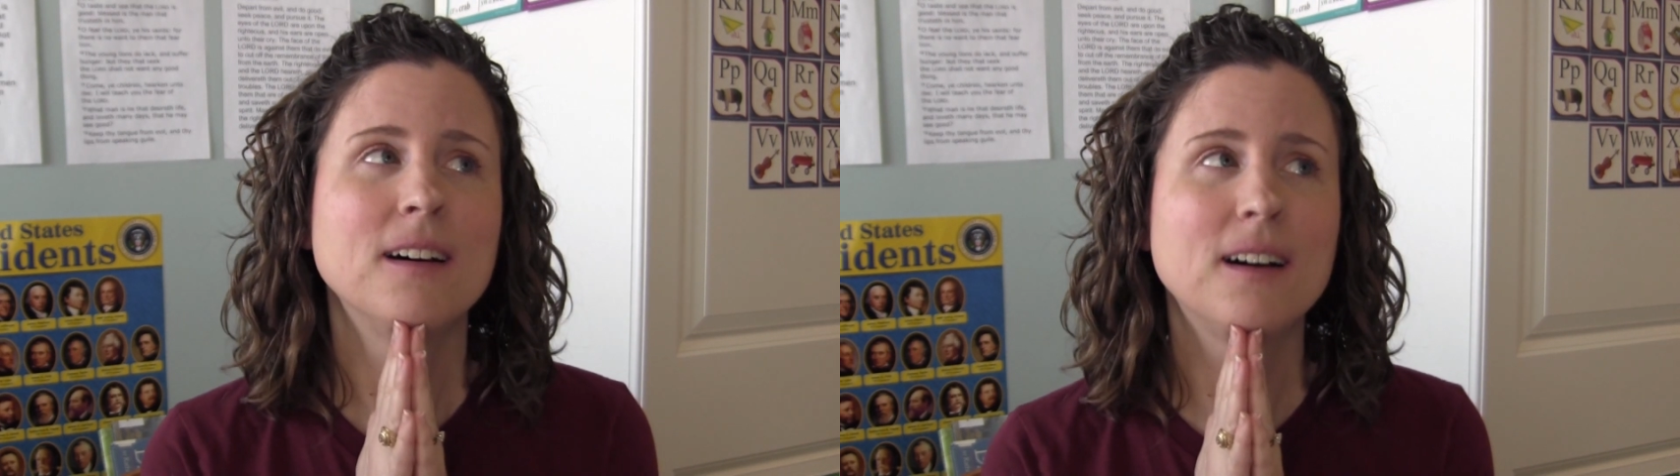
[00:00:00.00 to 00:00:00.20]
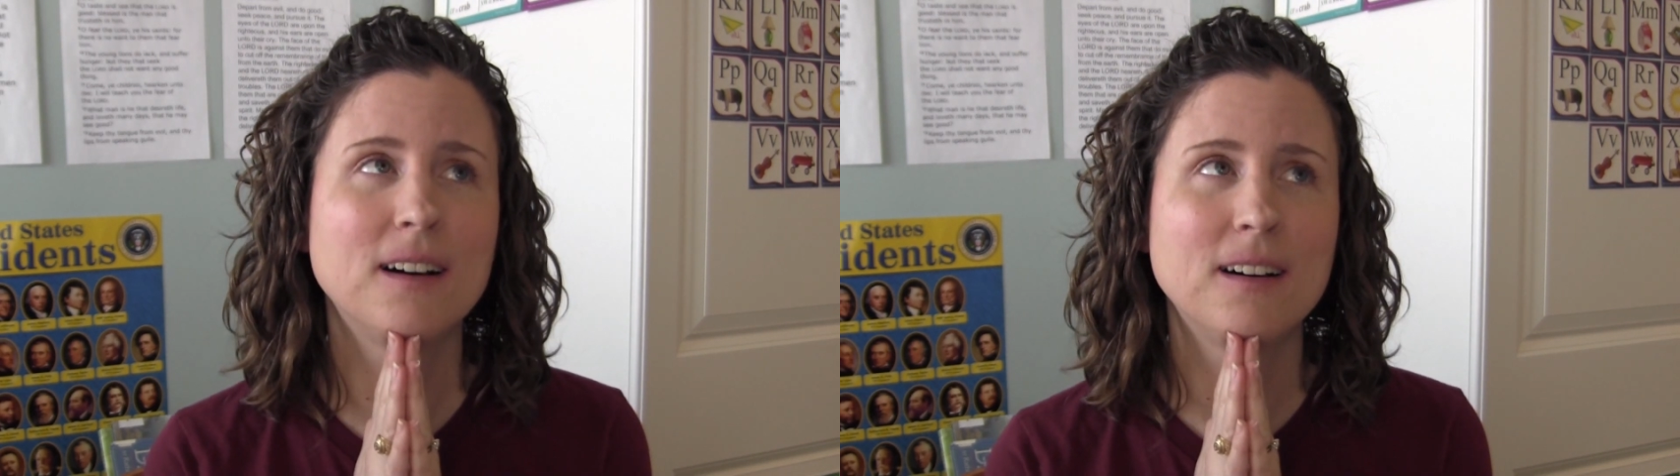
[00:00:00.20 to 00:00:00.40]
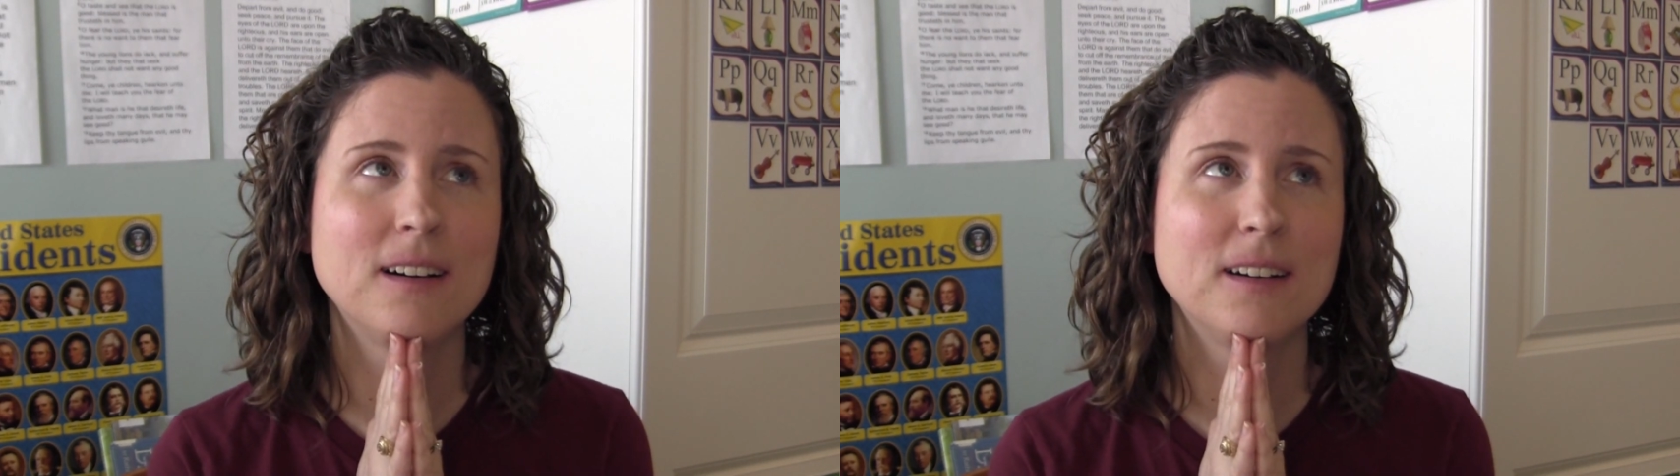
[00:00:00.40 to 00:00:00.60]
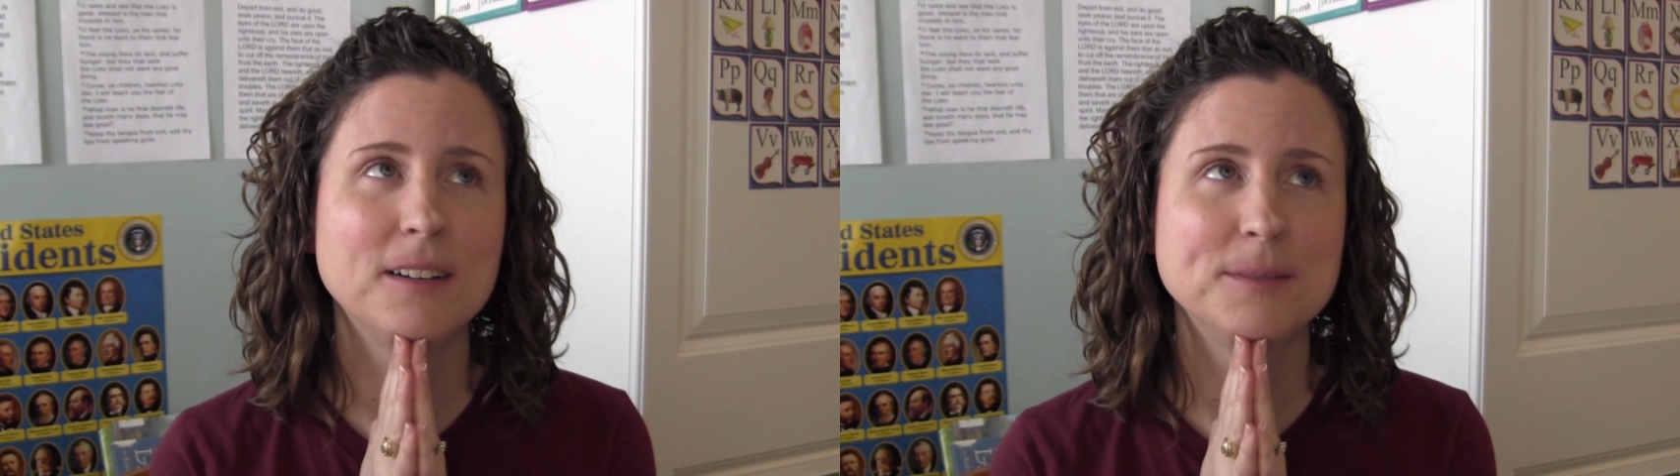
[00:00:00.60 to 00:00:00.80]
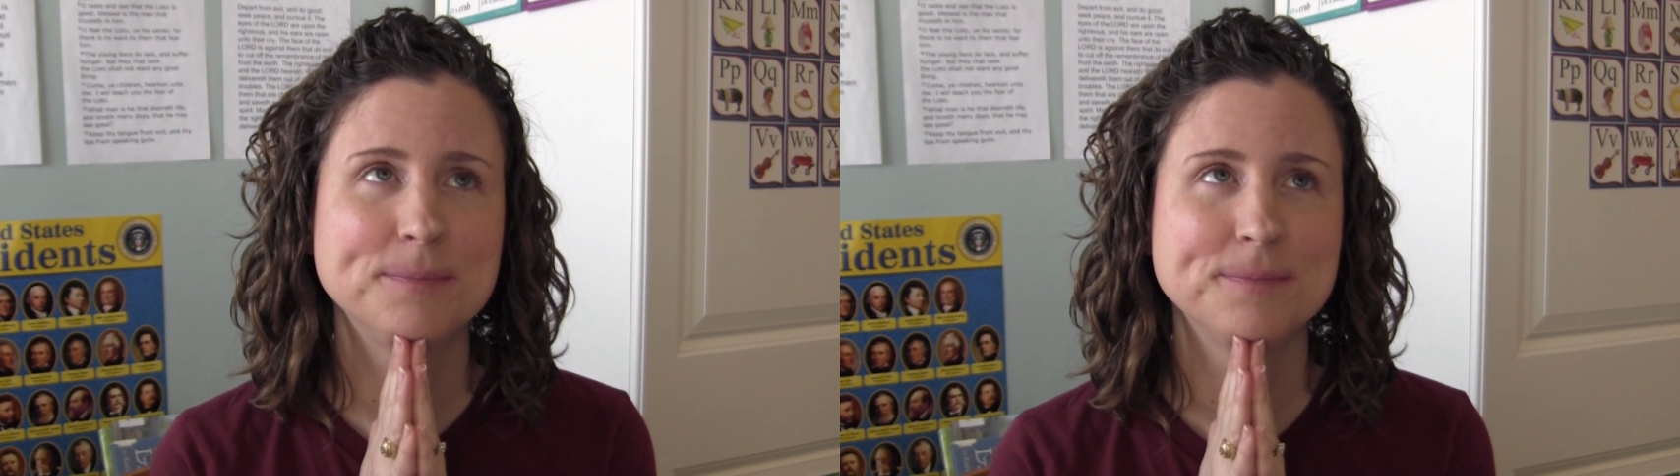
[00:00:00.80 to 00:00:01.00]

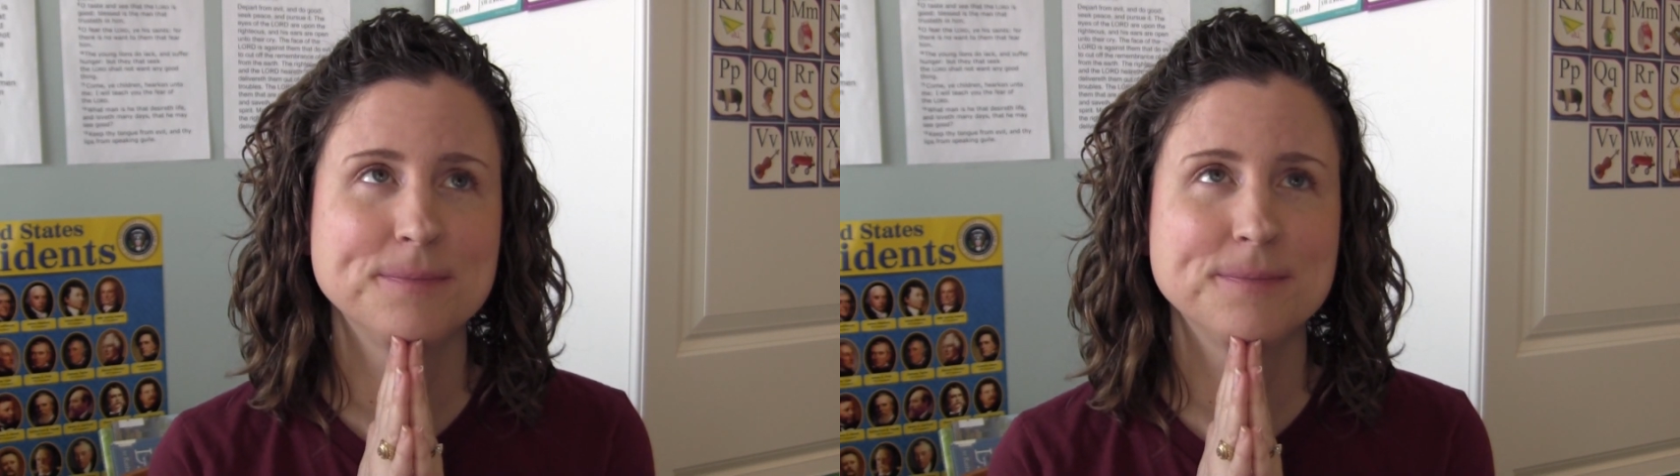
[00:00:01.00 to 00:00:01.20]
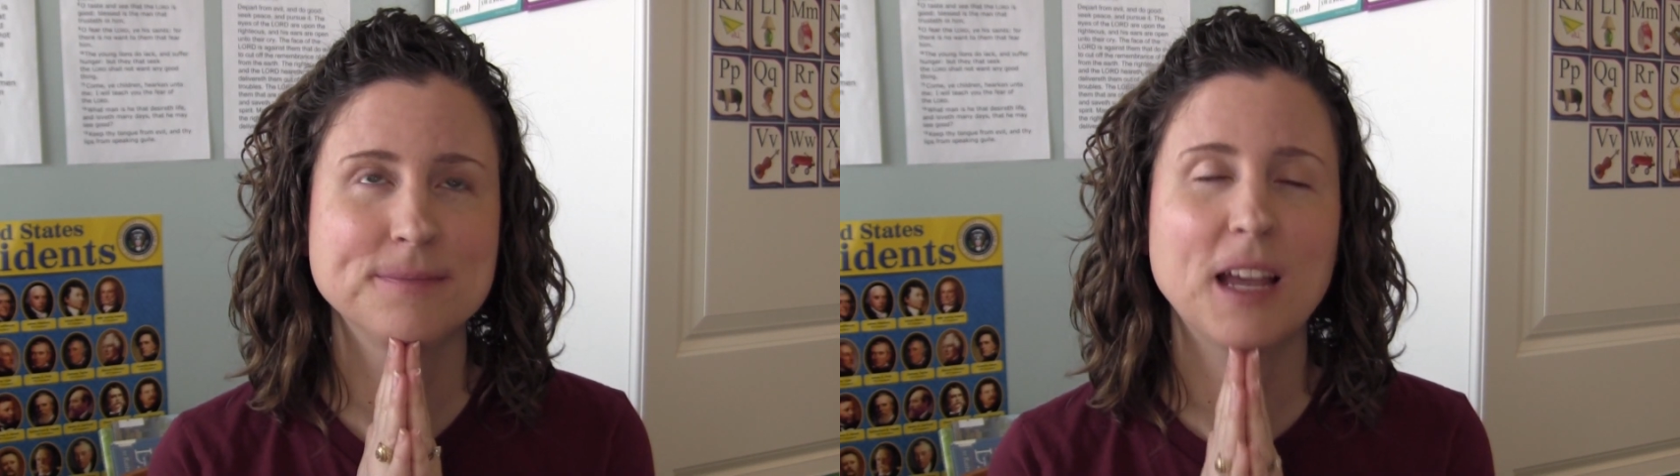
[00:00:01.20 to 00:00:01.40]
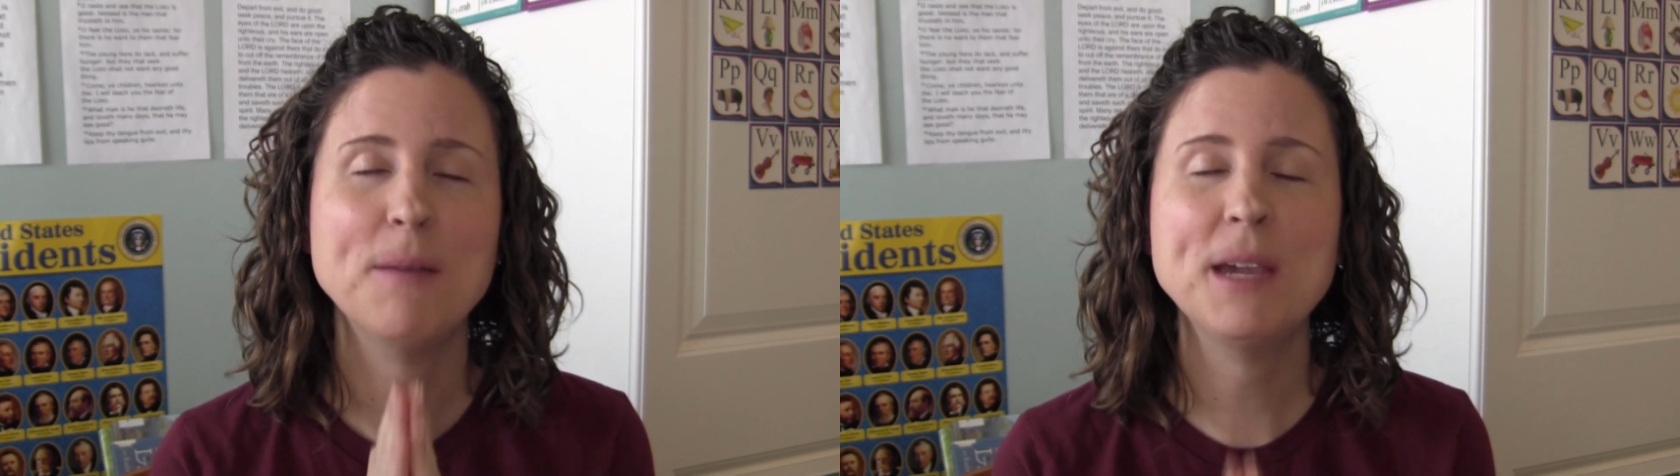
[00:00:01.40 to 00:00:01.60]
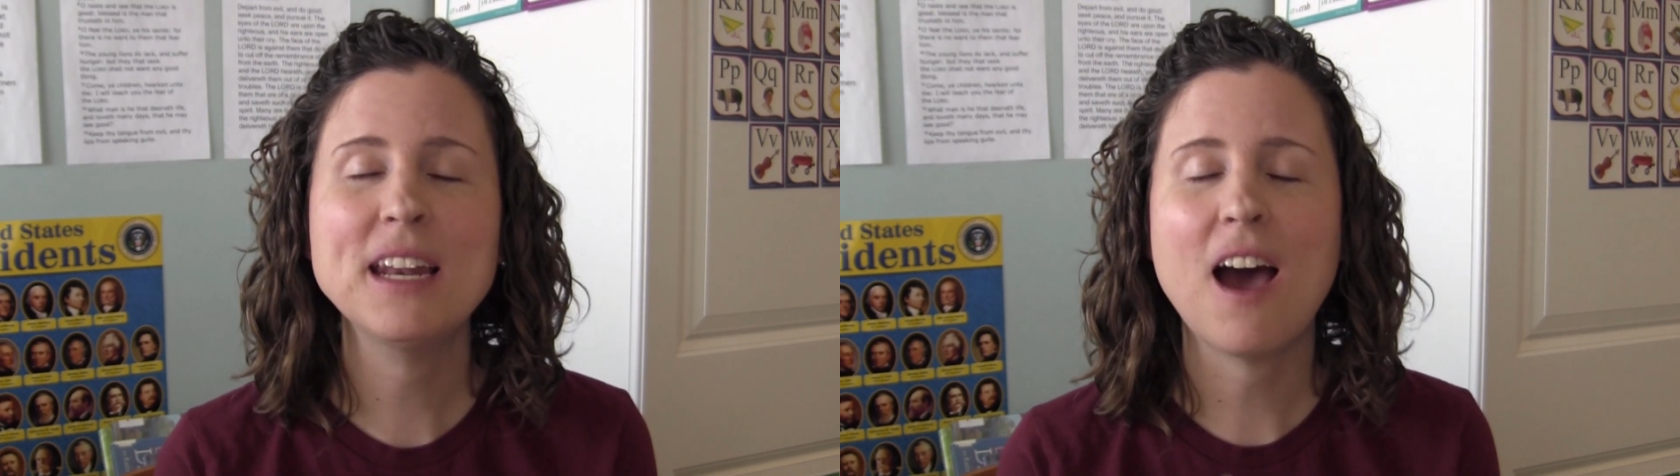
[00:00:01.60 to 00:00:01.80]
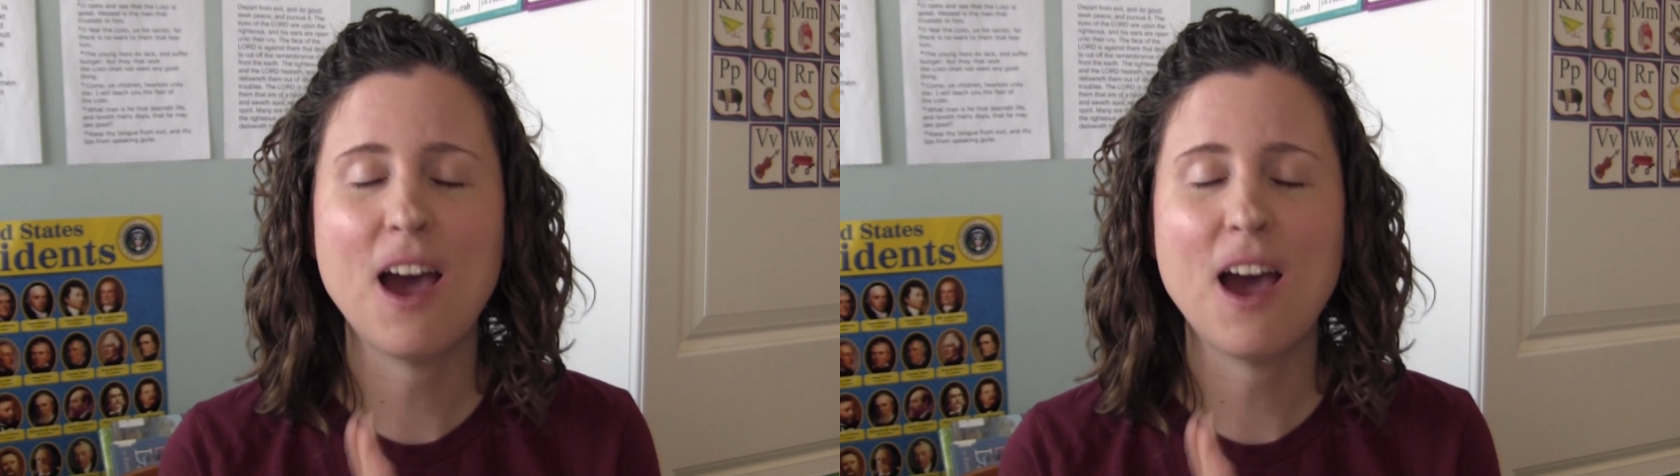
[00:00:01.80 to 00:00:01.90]
I mean,